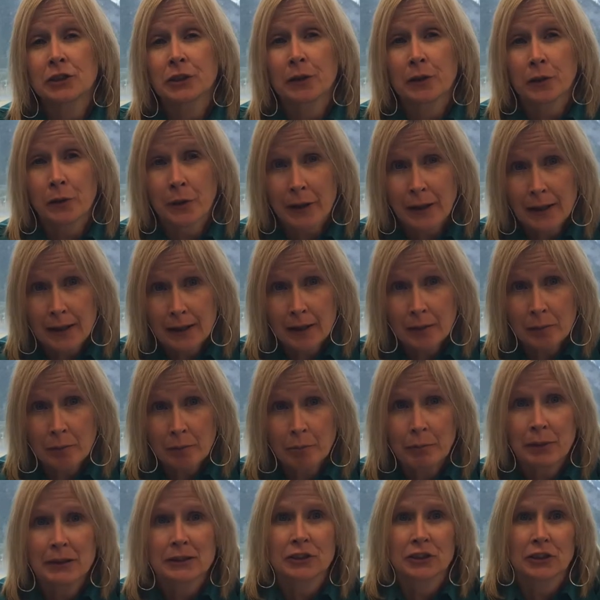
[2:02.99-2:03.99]
to the curriculum
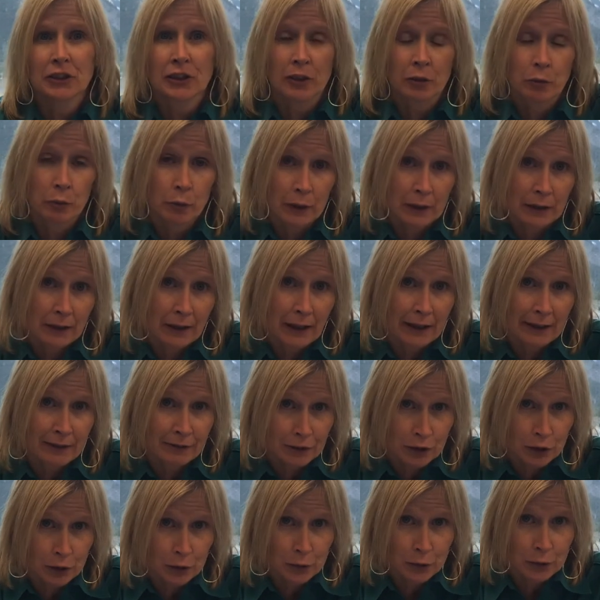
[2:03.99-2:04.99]
but to their real life
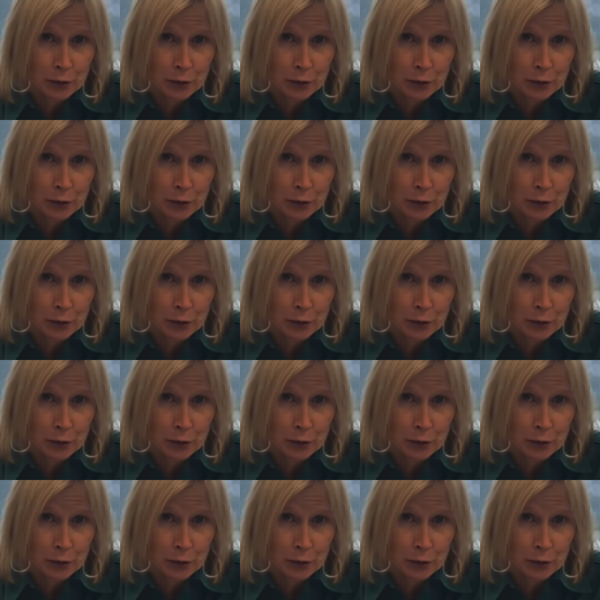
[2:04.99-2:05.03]
too